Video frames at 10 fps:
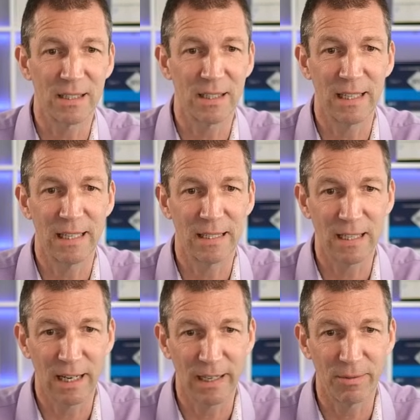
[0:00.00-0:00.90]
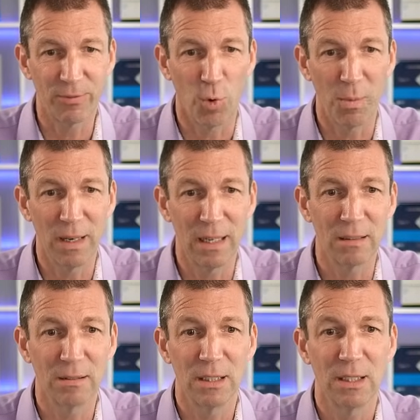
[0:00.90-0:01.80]
the entire formula,
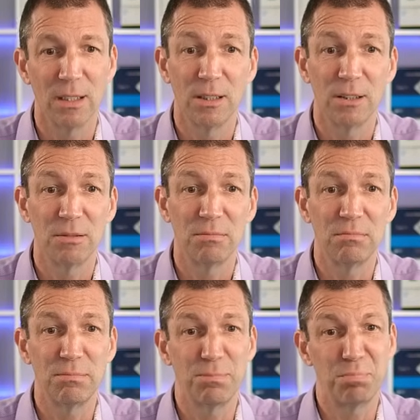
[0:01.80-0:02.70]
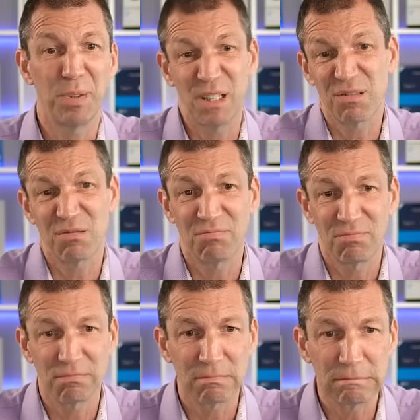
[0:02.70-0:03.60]
but it's
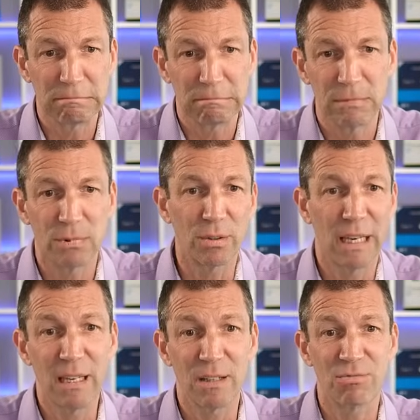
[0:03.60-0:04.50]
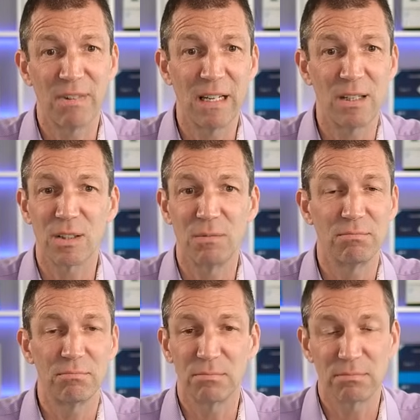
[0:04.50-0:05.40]
okay. It's written
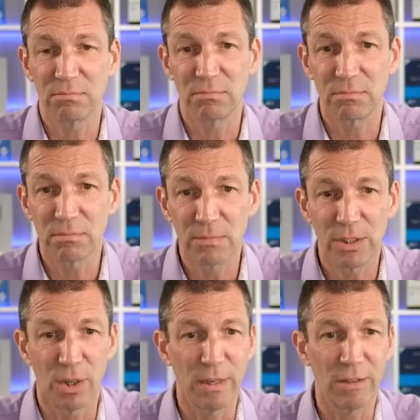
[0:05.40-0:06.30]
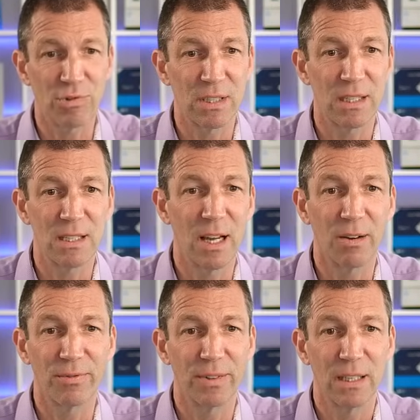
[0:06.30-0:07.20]
some, you know, interesting
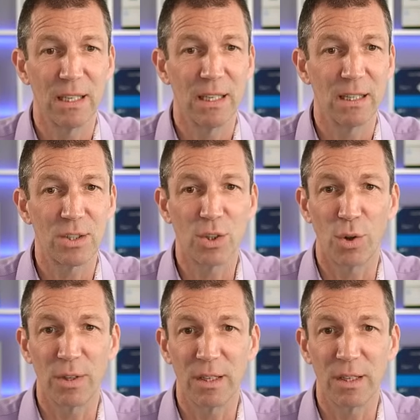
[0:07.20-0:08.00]
stuff. It's got the